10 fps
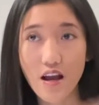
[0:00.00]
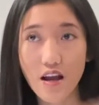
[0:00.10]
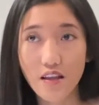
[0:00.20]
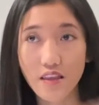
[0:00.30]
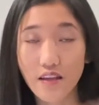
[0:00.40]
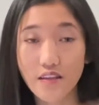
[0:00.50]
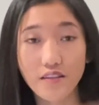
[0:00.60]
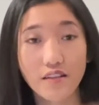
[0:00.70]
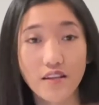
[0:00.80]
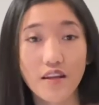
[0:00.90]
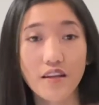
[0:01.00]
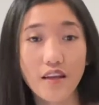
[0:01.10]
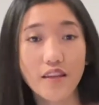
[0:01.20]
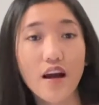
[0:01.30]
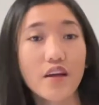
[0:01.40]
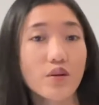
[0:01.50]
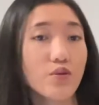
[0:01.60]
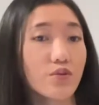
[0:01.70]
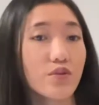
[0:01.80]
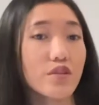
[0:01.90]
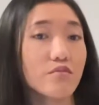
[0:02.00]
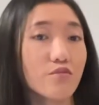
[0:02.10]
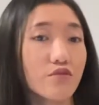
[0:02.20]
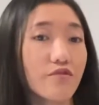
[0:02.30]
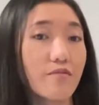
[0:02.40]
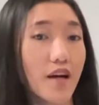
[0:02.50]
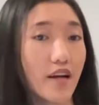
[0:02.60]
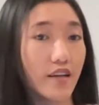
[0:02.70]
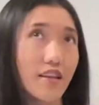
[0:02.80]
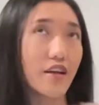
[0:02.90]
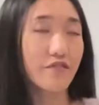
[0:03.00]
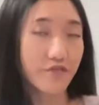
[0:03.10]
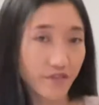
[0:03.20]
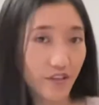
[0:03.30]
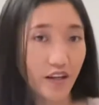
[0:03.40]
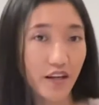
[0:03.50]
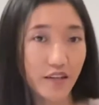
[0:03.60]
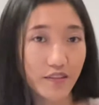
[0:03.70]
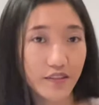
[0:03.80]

there is a day that I couldn't move my left hand